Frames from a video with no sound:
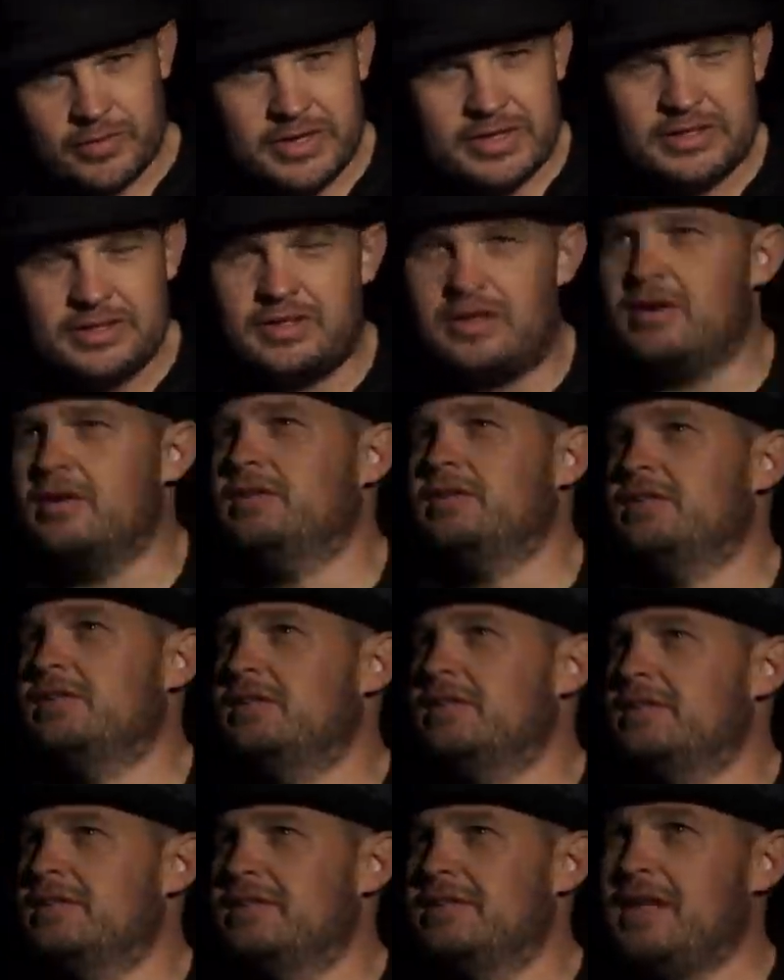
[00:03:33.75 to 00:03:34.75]
III
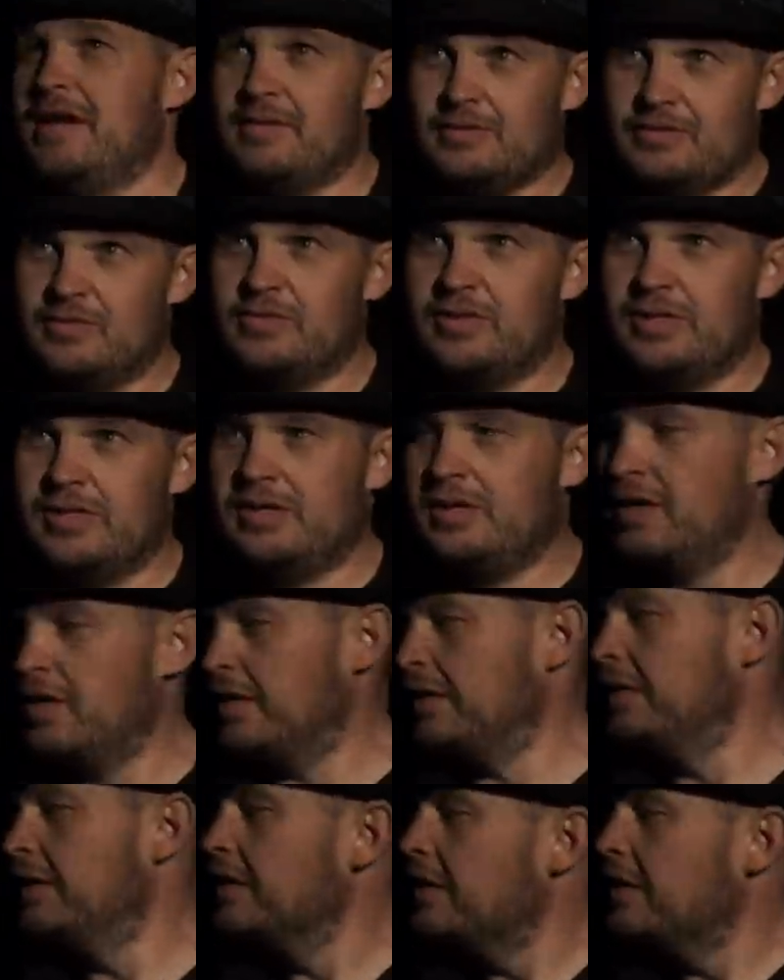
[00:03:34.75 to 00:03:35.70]
starts, that was really odd,